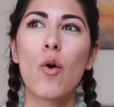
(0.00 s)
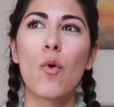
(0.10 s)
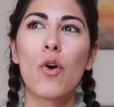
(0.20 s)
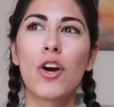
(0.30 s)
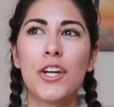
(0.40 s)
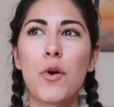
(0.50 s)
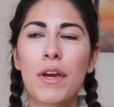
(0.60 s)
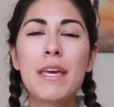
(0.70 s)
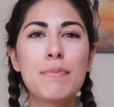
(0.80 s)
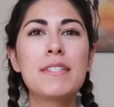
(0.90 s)
or you know,
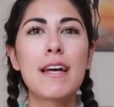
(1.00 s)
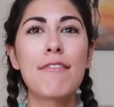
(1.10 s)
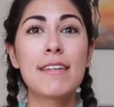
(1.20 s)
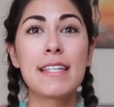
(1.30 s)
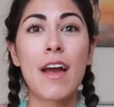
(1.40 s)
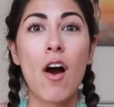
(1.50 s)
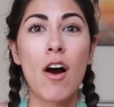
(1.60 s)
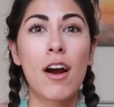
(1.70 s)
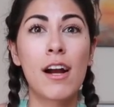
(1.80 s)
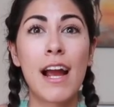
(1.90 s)
keep stuff as they
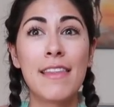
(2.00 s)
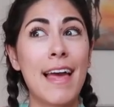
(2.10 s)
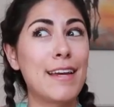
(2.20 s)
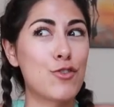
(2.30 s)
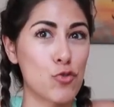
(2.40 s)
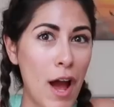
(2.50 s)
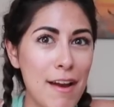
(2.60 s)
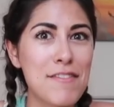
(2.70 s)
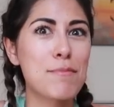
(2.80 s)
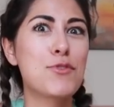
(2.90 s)
are and like
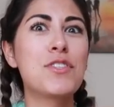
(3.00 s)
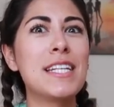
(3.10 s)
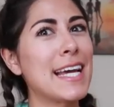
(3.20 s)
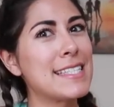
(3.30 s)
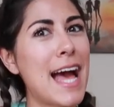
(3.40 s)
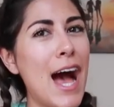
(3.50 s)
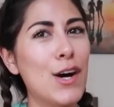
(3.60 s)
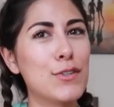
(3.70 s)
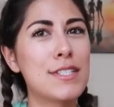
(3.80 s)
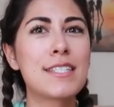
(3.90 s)
drive them to the next
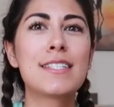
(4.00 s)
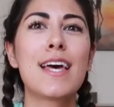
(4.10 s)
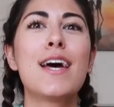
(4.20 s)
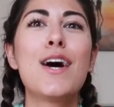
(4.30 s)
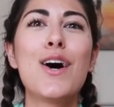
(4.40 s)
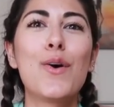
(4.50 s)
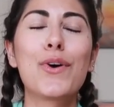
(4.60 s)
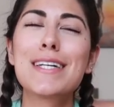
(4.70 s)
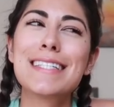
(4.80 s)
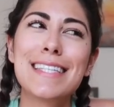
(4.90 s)
house
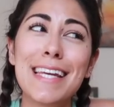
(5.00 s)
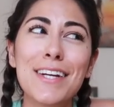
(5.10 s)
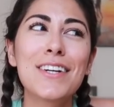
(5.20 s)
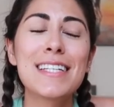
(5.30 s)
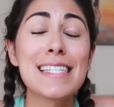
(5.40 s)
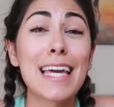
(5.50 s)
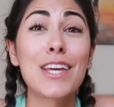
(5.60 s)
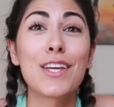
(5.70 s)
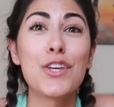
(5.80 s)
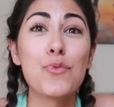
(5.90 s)
Whereas here, it's
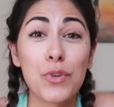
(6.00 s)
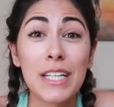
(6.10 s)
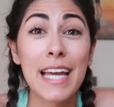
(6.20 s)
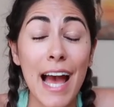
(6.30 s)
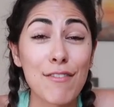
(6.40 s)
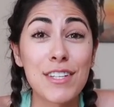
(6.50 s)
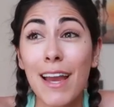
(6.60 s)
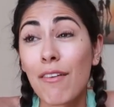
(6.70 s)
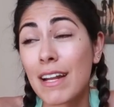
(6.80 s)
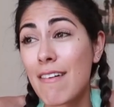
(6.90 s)
like you really have to
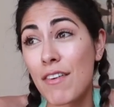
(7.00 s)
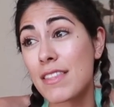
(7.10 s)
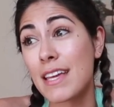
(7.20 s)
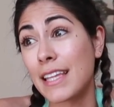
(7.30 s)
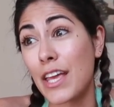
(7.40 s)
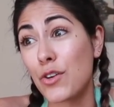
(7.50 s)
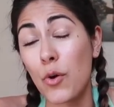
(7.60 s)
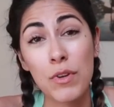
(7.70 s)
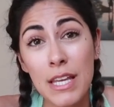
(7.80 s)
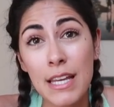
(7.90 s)
get rid of everything that you
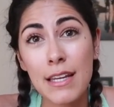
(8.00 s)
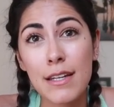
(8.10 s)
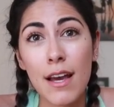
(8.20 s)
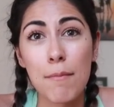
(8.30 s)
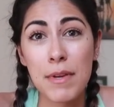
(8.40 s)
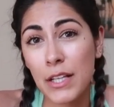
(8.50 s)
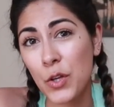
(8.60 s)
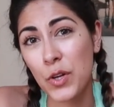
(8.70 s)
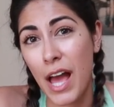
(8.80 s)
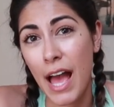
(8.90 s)
don't need.
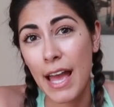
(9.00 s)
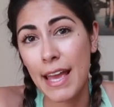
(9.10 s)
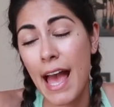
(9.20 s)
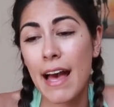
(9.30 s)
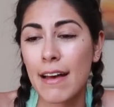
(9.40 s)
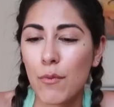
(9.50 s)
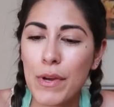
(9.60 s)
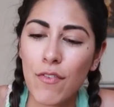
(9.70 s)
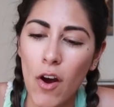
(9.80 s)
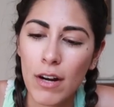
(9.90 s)
Emilio and I have,
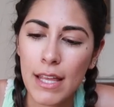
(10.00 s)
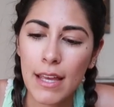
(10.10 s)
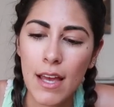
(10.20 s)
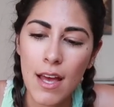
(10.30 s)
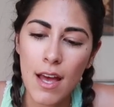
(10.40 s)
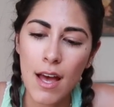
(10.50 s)
we've already,